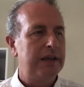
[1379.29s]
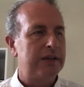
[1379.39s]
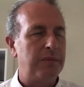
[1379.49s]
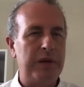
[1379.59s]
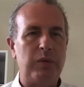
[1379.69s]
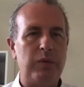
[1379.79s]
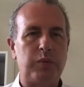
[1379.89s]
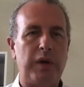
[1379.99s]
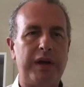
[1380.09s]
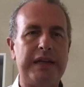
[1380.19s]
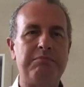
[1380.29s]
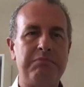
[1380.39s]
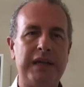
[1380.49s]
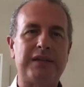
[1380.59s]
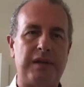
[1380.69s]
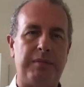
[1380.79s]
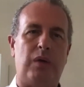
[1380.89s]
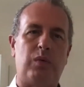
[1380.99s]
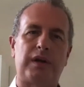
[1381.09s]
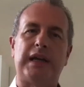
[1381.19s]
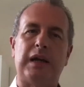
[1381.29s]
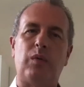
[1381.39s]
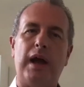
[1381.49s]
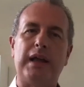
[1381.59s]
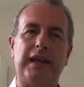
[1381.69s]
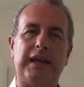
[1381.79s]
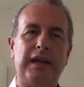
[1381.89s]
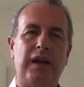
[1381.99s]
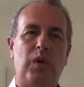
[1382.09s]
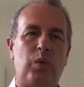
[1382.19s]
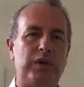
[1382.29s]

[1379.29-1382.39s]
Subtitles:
to me was what he missed about working at Wiley was